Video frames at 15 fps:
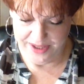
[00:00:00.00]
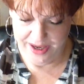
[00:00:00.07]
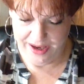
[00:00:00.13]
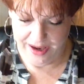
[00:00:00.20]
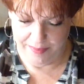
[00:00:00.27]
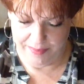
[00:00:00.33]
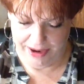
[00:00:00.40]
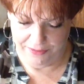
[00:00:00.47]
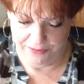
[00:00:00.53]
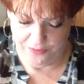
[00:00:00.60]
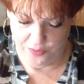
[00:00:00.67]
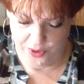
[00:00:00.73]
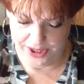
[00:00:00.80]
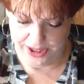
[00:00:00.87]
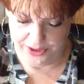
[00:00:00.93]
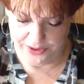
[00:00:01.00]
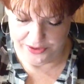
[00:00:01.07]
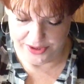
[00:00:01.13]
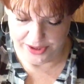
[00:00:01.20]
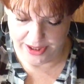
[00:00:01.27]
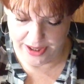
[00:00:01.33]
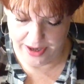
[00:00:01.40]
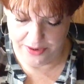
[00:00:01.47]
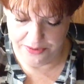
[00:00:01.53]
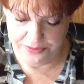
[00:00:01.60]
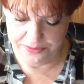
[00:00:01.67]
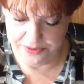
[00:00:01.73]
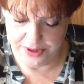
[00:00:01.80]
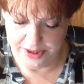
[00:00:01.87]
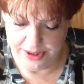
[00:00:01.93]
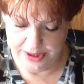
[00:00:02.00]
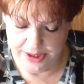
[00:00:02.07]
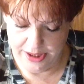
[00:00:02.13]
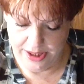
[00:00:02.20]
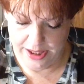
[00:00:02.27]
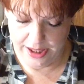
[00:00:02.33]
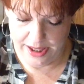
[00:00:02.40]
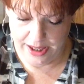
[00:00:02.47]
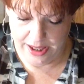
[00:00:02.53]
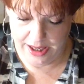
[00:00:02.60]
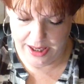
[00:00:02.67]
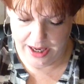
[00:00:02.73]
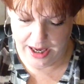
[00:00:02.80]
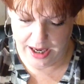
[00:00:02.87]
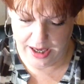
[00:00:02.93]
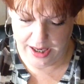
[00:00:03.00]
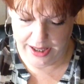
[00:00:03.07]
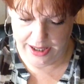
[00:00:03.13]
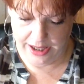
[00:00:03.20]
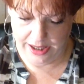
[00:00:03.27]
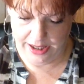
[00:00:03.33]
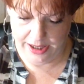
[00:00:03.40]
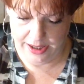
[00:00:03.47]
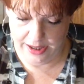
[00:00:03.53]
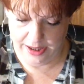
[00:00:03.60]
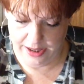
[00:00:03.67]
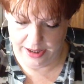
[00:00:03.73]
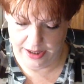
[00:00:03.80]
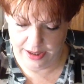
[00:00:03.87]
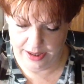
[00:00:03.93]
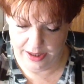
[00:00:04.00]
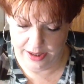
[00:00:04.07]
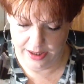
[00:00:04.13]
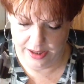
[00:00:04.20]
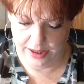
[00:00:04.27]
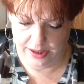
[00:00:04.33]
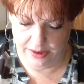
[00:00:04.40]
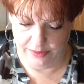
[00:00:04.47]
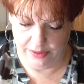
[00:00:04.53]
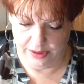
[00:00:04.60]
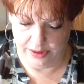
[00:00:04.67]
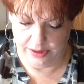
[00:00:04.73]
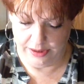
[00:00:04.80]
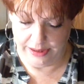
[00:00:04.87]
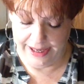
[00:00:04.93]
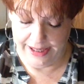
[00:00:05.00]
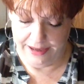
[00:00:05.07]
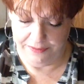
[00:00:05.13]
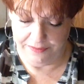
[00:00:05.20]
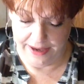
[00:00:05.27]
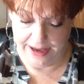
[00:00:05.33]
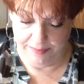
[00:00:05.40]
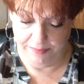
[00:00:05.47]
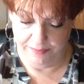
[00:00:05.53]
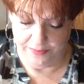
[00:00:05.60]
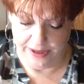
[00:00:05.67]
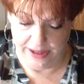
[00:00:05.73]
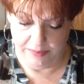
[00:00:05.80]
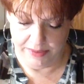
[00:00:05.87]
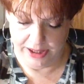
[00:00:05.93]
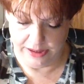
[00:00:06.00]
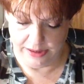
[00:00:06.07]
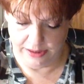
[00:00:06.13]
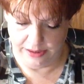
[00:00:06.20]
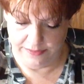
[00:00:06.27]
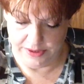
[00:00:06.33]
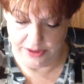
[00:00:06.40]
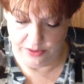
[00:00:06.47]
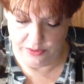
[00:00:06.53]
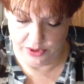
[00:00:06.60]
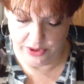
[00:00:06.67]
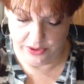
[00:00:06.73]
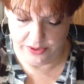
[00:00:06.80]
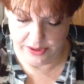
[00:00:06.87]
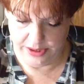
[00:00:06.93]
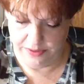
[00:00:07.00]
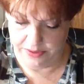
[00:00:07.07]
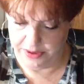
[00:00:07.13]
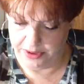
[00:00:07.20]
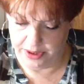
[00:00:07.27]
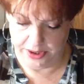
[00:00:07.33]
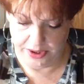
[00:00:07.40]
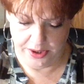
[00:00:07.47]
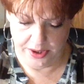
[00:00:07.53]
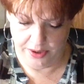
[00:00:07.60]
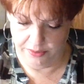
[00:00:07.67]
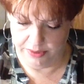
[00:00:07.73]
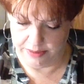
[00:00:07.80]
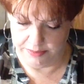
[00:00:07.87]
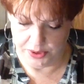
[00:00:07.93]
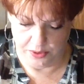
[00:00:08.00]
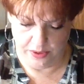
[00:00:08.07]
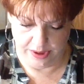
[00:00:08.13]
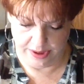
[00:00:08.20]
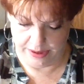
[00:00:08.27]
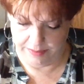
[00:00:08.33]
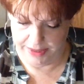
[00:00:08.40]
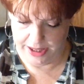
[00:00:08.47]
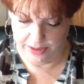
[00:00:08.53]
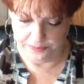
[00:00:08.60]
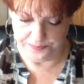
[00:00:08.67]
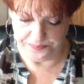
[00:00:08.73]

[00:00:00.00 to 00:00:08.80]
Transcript: About 4 years ago, on Light FM, for anybody who lives in New Jersey, they're going to know what I'm talking about.